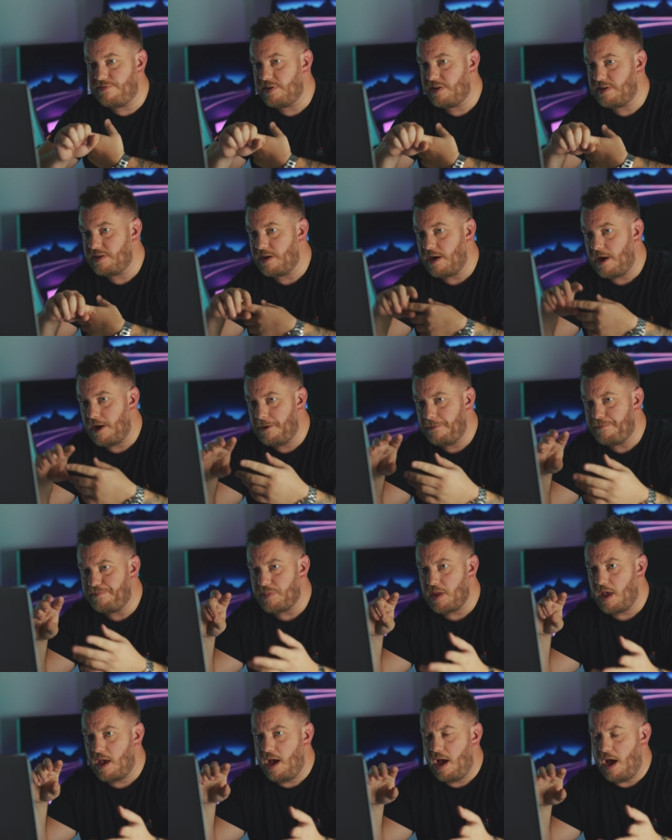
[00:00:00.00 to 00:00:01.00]
video.
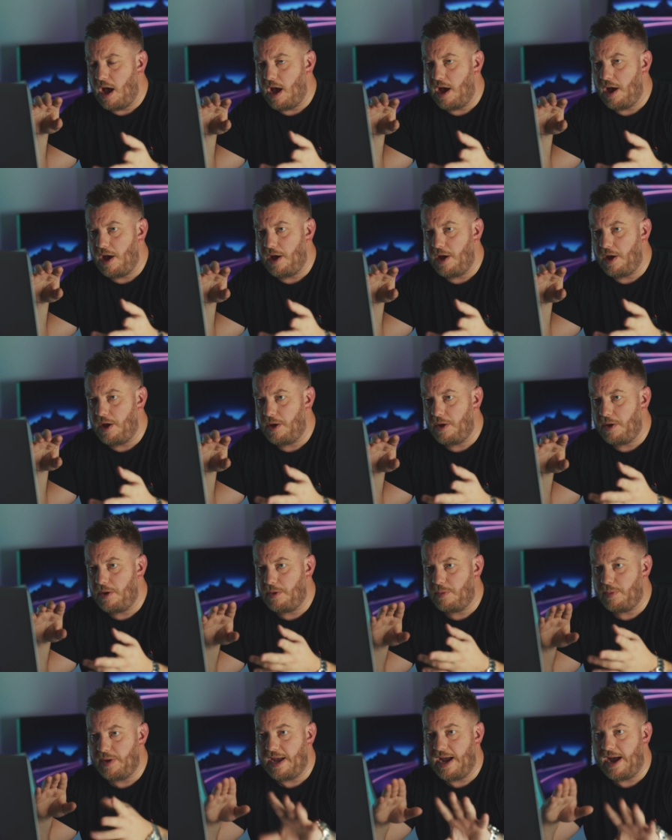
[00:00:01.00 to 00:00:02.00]

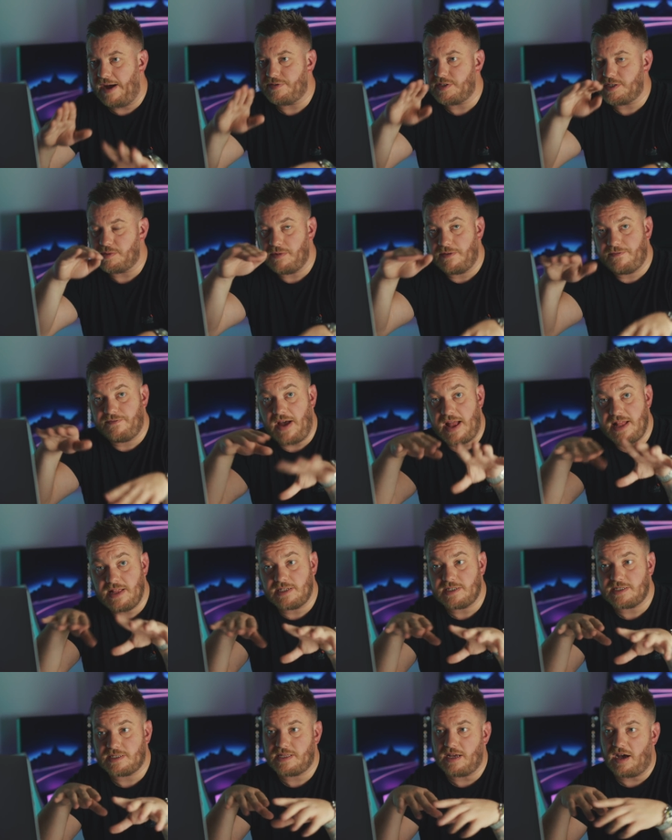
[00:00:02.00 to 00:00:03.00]
Uh, we have some
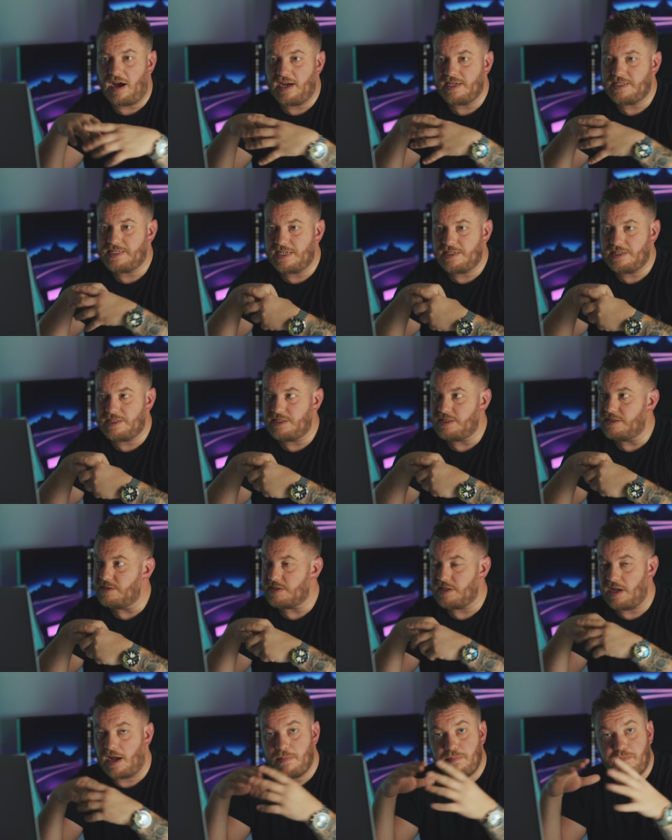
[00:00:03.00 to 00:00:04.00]
events that I tend to
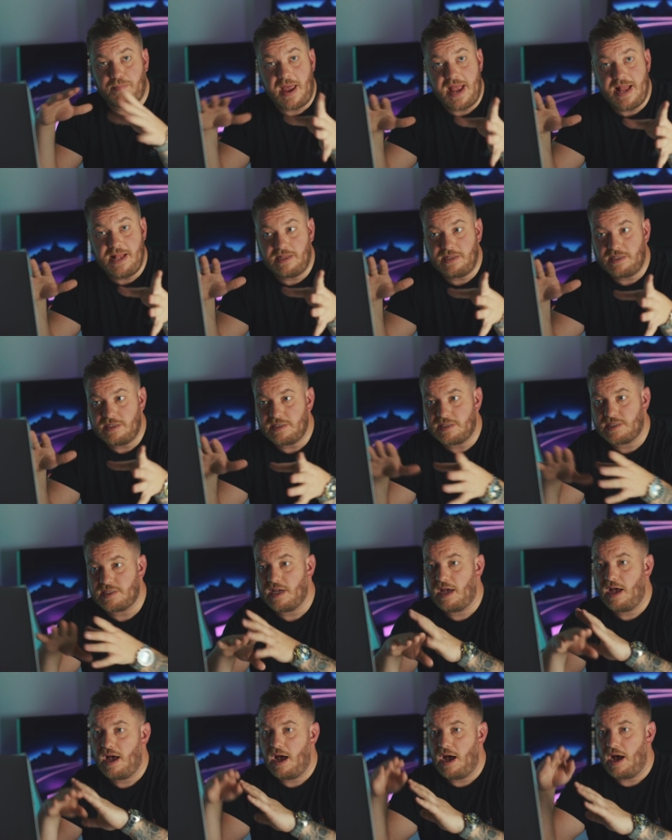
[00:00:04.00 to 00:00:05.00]
use like bins.
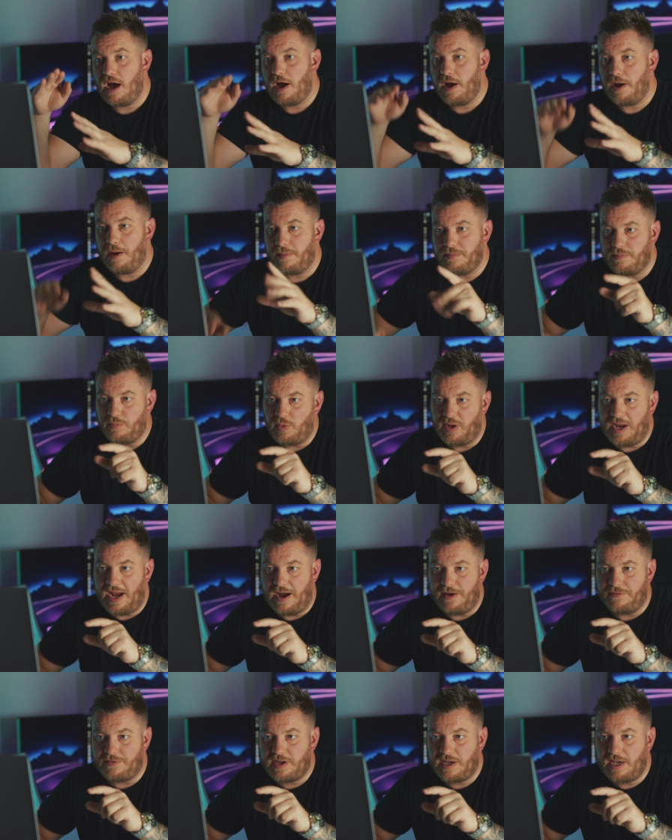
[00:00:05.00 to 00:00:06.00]
Um, we
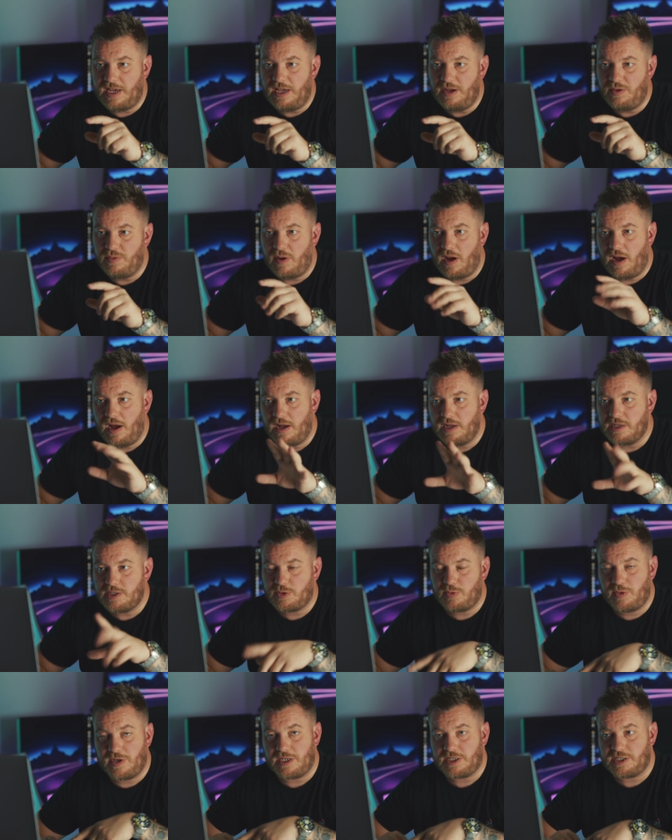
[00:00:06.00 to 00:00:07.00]
have
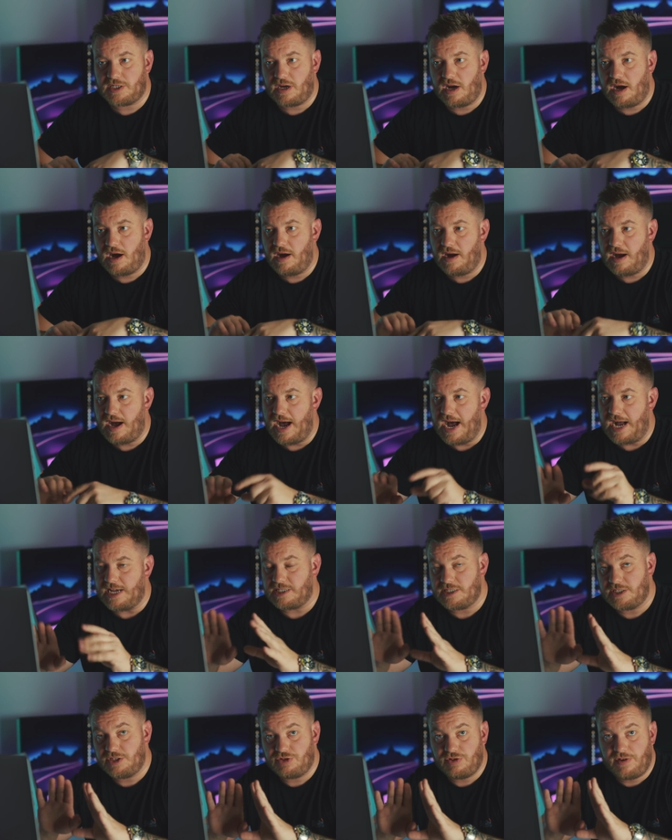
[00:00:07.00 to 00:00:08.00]
keywords which are
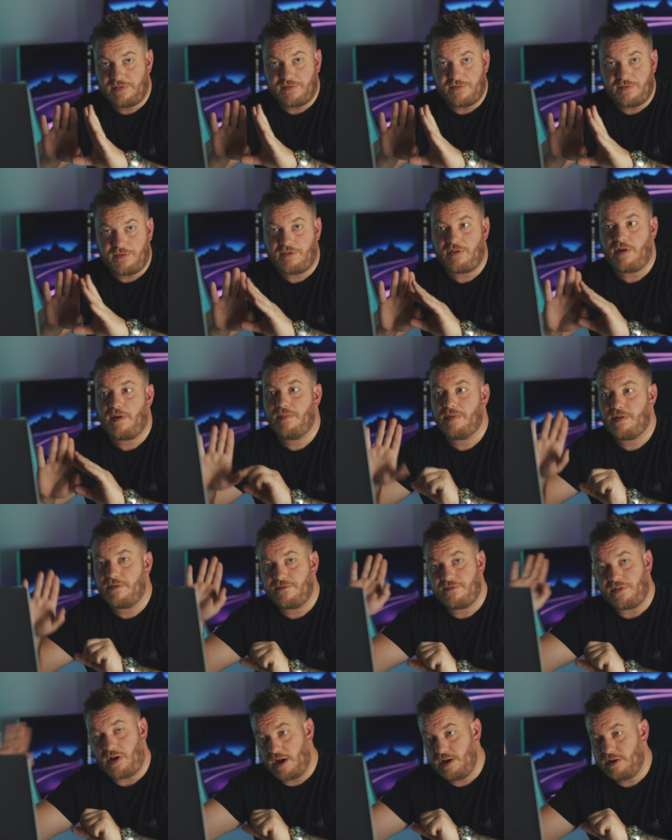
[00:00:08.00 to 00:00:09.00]
actually driven from the
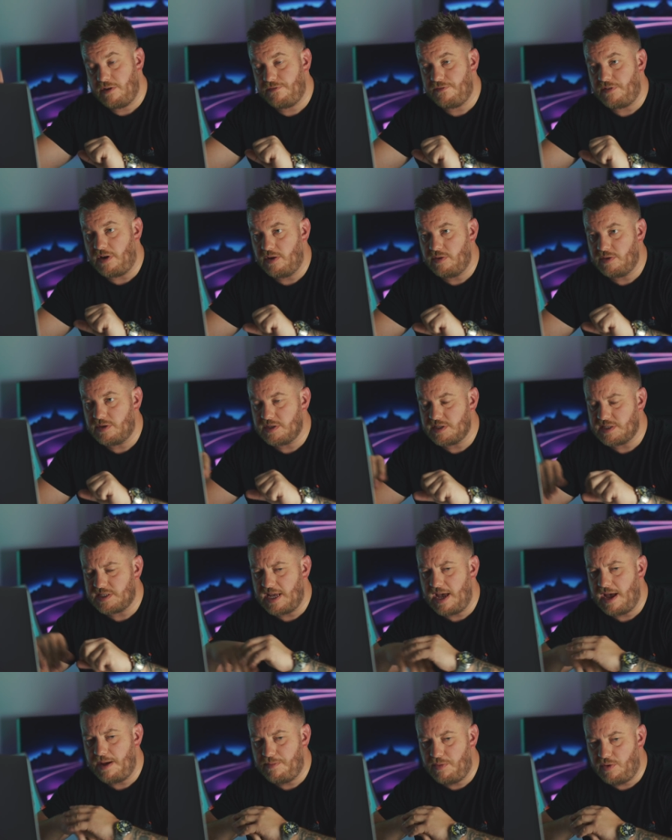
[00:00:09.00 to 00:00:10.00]
finder folders.
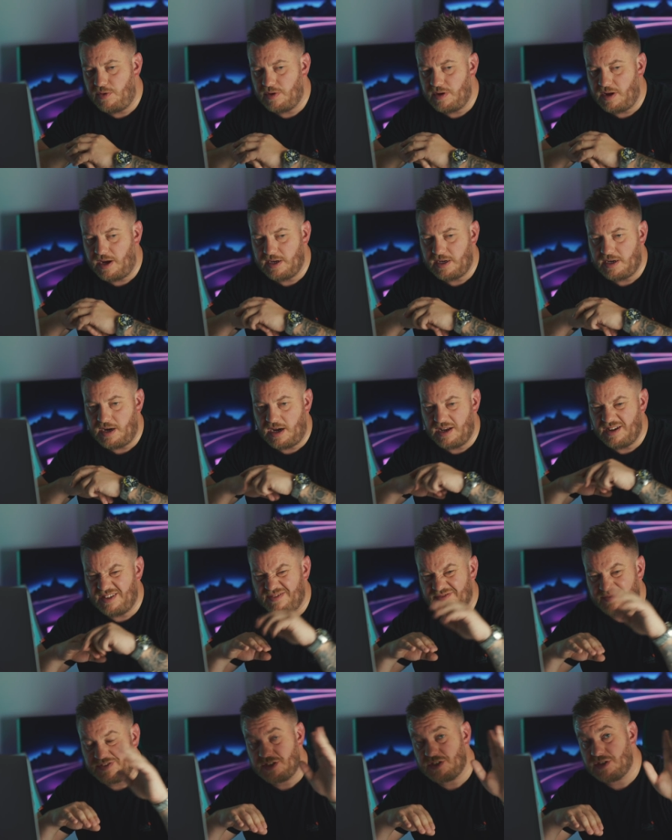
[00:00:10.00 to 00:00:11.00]
They're more like kind
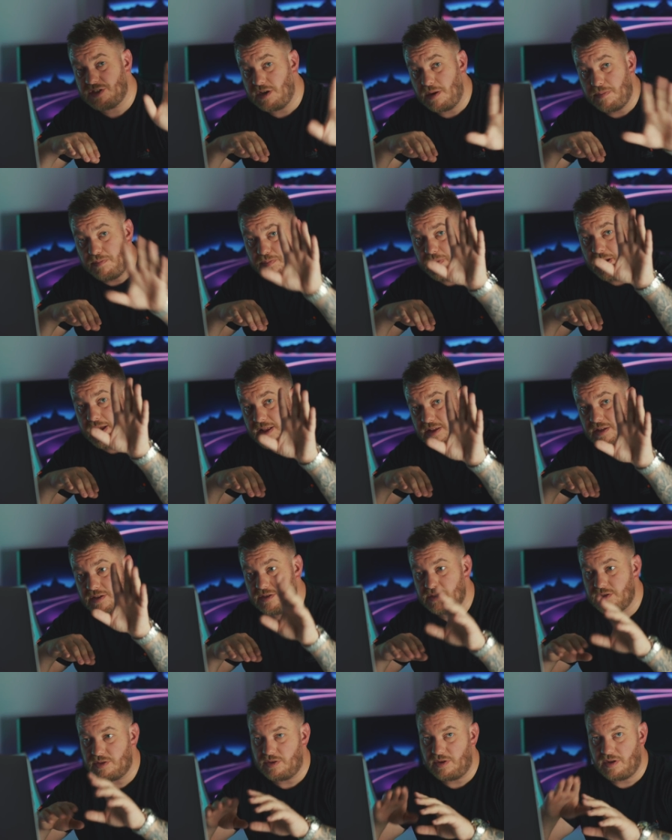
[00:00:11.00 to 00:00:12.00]
of sub
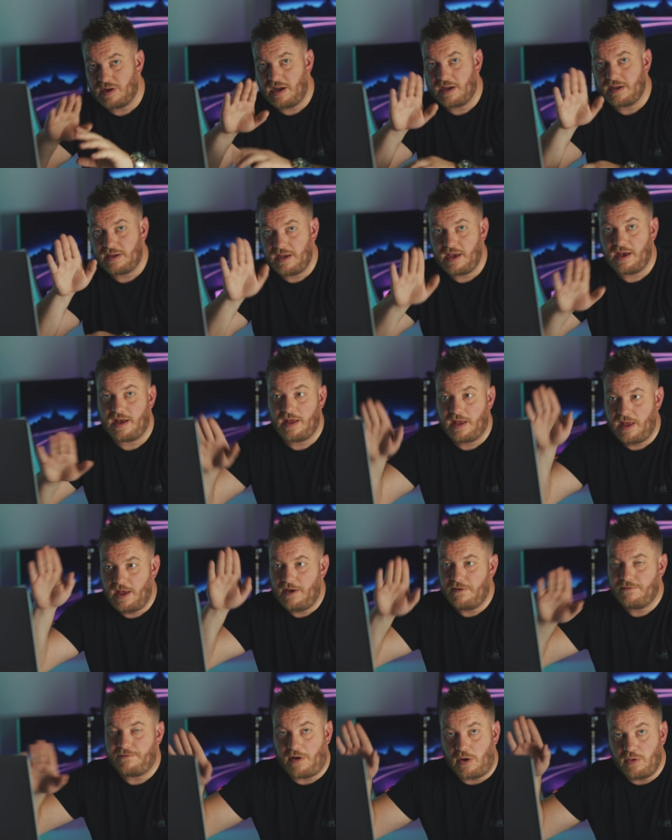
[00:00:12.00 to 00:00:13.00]
bins or like, yeah,
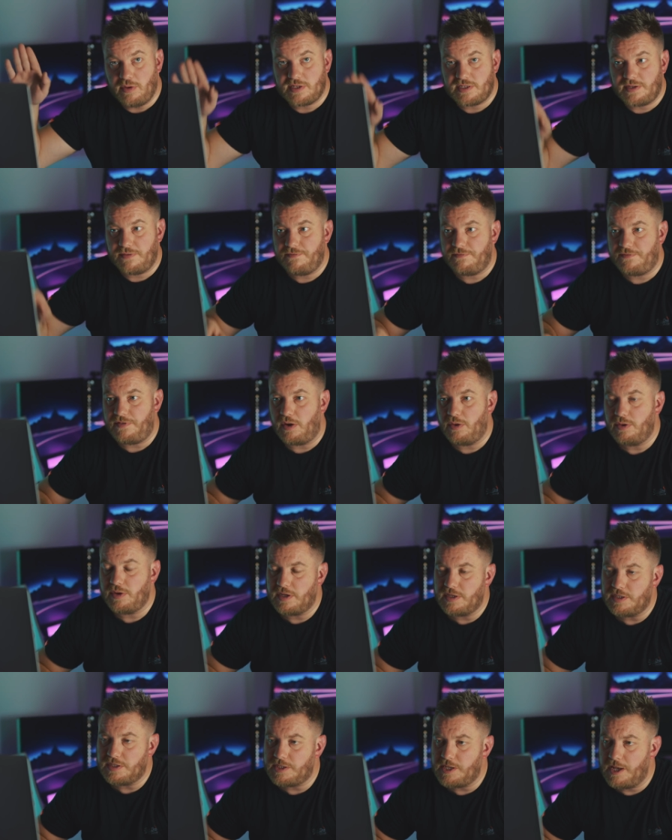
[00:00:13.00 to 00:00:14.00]
folders in
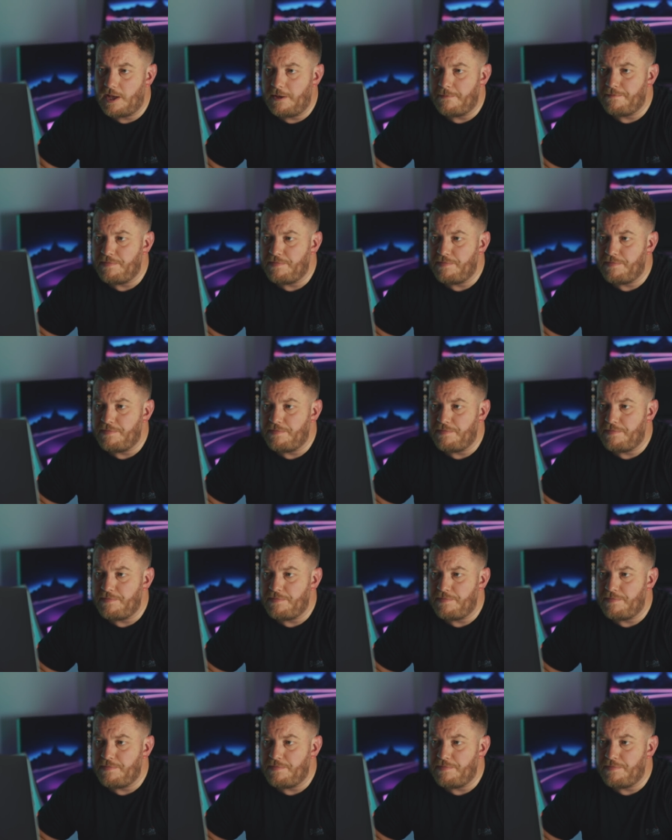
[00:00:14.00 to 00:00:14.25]
folders.